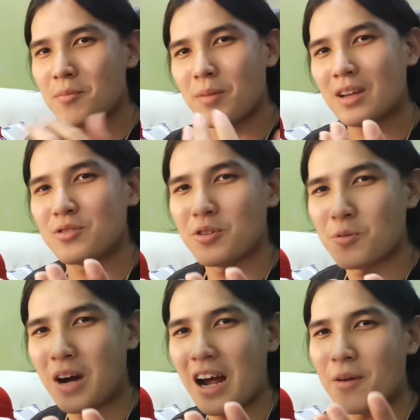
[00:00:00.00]
But you know
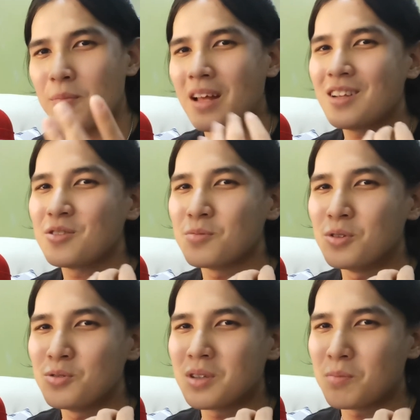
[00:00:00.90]
what, I'm planning to
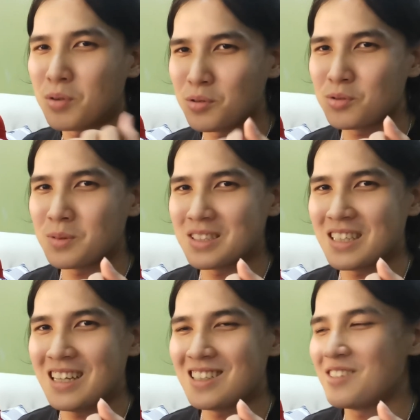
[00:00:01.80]
do some
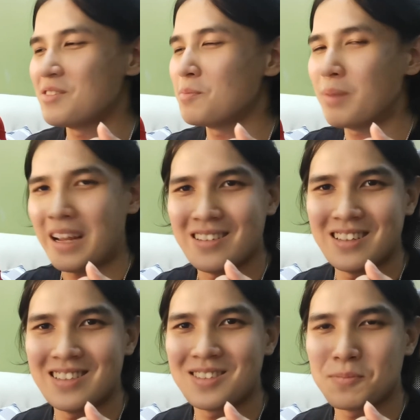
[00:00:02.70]
post-process and even paint
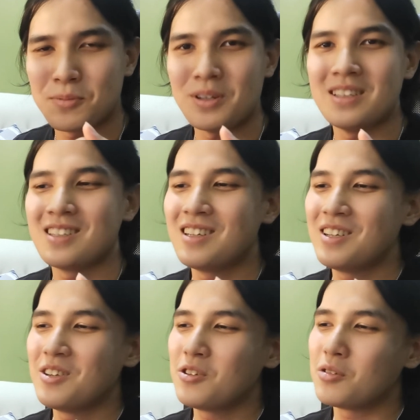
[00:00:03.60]
this print
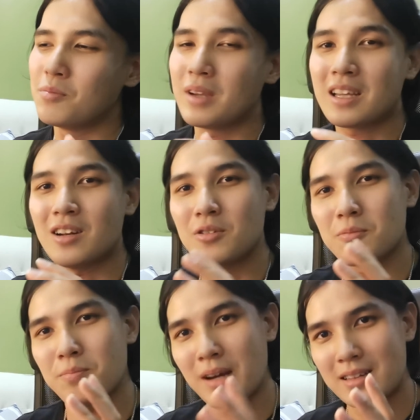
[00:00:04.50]
to make it
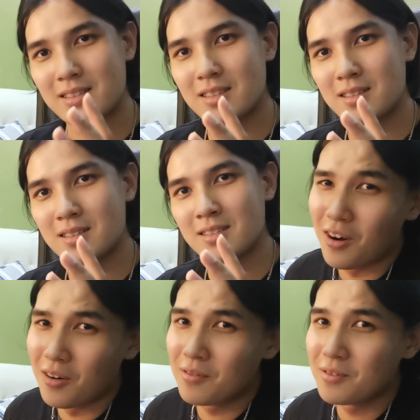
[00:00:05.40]
look better,
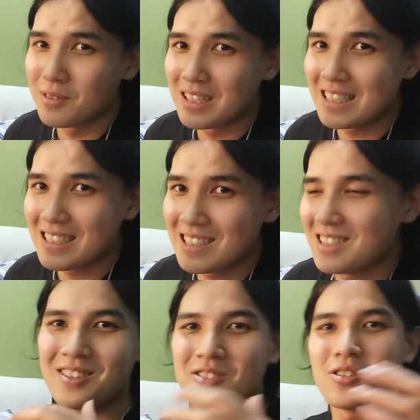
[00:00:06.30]
hopefully.
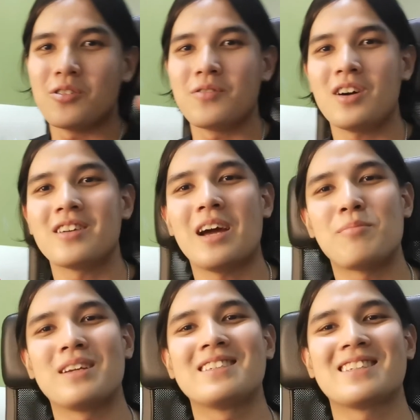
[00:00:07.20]
So with all that
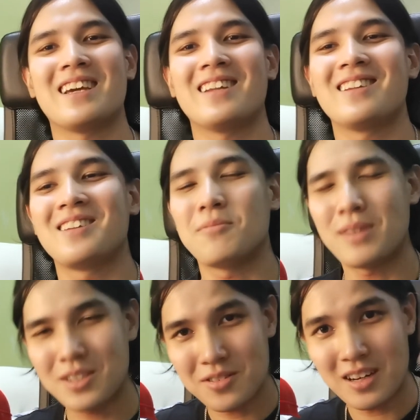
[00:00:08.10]
being said,
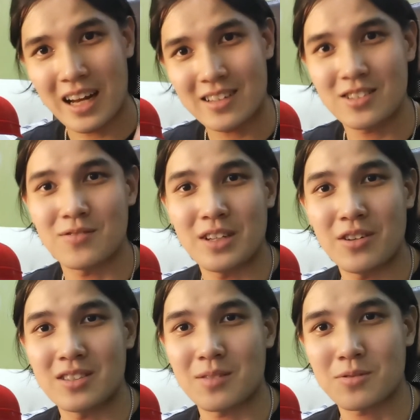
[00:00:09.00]
make sure to like this video
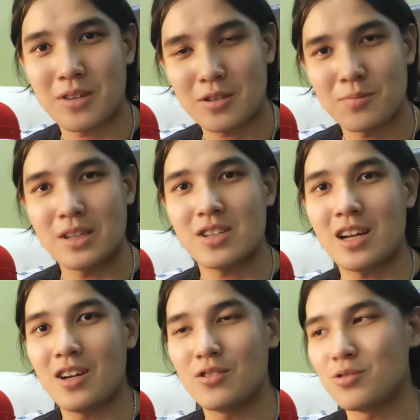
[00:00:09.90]
and subscribe to my
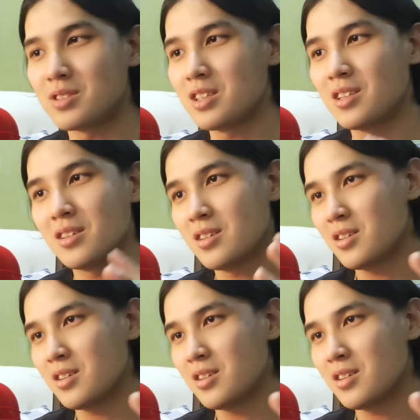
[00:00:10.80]
channel to see